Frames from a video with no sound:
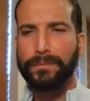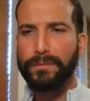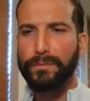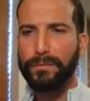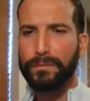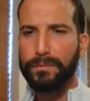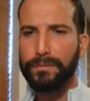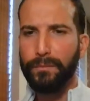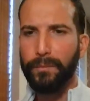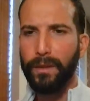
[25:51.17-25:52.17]

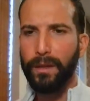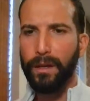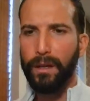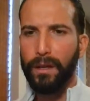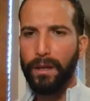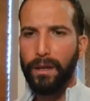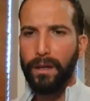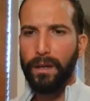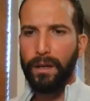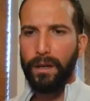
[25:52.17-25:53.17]
(silence)